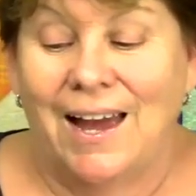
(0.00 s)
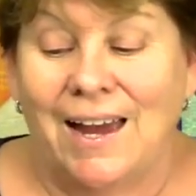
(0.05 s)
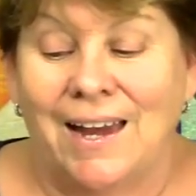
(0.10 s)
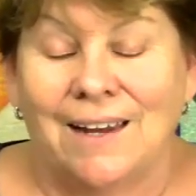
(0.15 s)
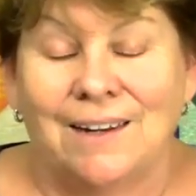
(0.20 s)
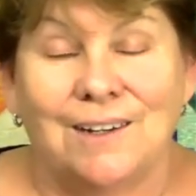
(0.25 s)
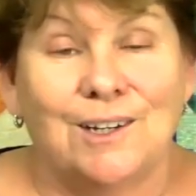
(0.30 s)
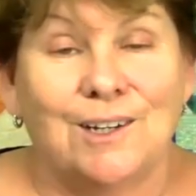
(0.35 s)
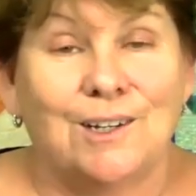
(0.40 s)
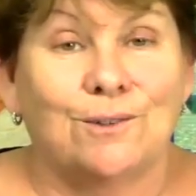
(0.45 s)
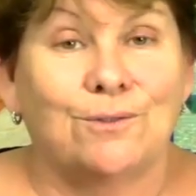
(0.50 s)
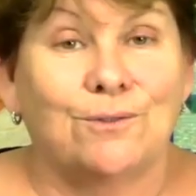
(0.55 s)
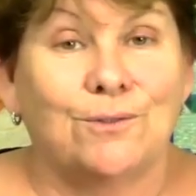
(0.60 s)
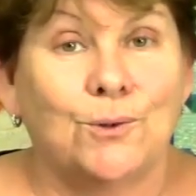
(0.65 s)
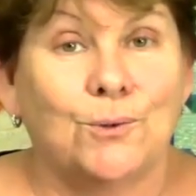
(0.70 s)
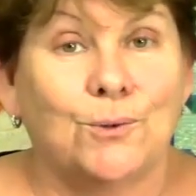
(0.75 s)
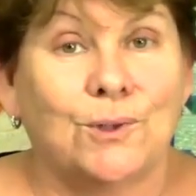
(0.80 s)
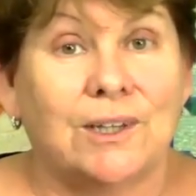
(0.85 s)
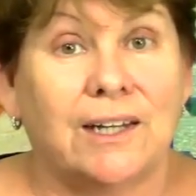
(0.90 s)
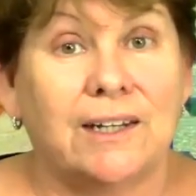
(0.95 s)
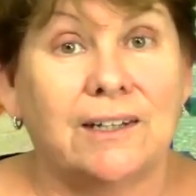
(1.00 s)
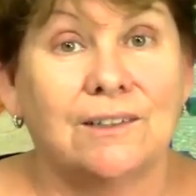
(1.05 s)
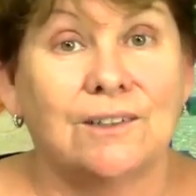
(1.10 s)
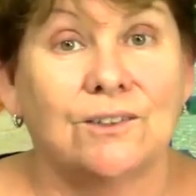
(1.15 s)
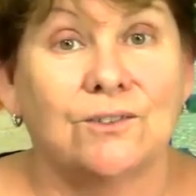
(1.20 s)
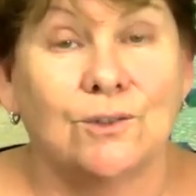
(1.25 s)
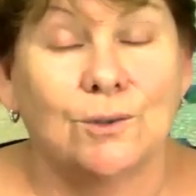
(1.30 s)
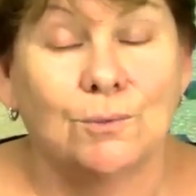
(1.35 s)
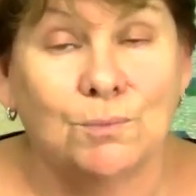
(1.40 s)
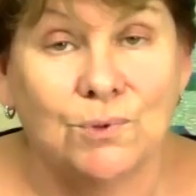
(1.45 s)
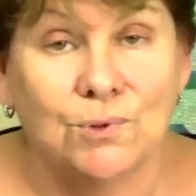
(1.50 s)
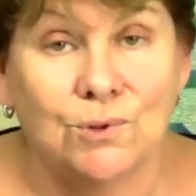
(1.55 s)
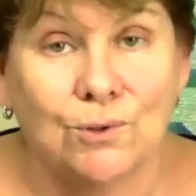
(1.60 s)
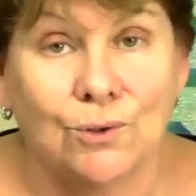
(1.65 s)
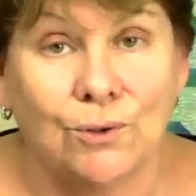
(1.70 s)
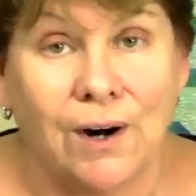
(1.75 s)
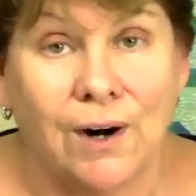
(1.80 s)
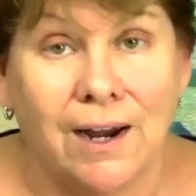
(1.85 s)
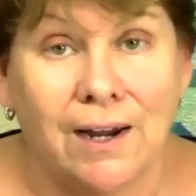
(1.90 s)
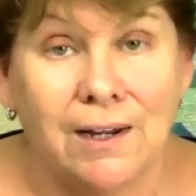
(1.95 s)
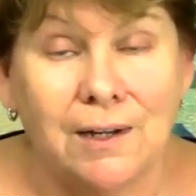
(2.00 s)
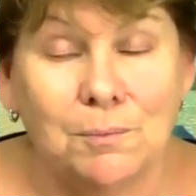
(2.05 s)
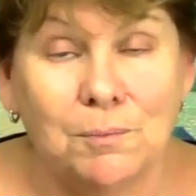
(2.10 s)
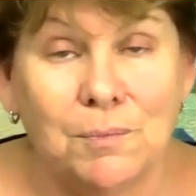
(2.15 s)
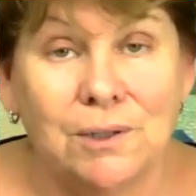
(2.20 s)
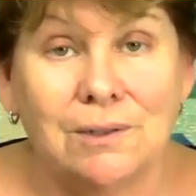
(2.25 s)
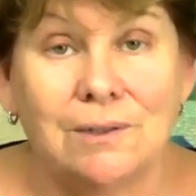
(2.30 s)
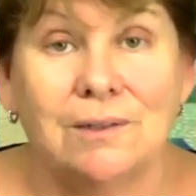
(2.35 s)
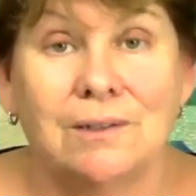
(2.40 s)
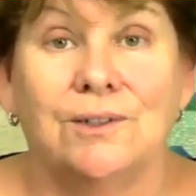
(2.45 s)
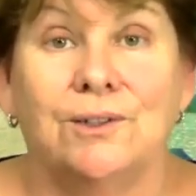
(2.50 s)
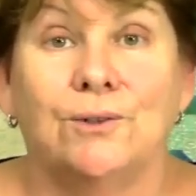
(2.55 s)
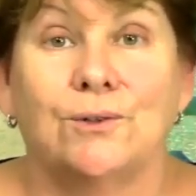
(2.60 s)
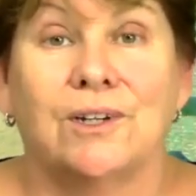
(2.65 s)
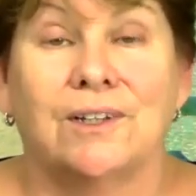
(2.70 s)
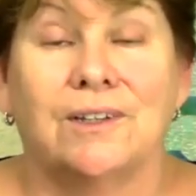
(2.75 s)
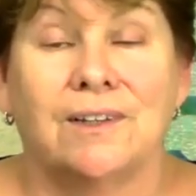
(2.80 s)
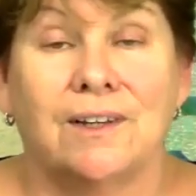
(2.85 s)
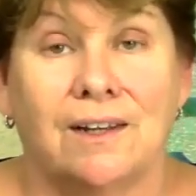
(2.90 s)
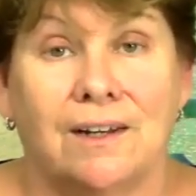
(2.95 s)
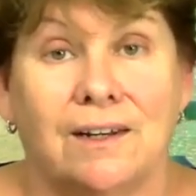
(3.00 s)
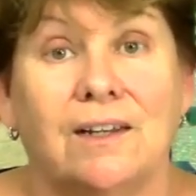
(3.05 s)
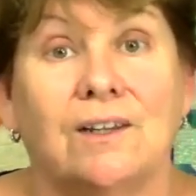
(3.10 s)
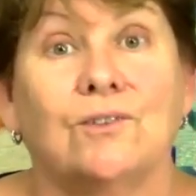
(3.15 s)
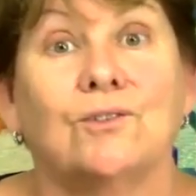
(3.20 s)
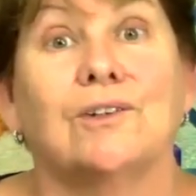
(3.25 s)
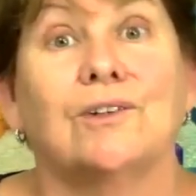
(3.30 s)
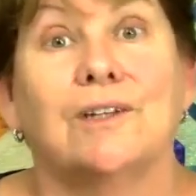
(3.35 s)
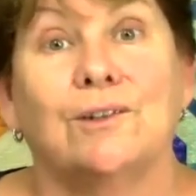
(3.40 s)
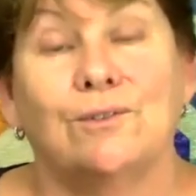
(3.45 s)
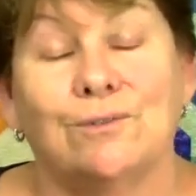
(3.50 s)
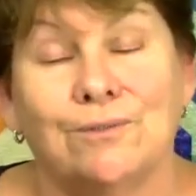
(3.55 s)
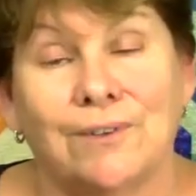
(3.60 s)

And if you would like to subscribe, you can then easily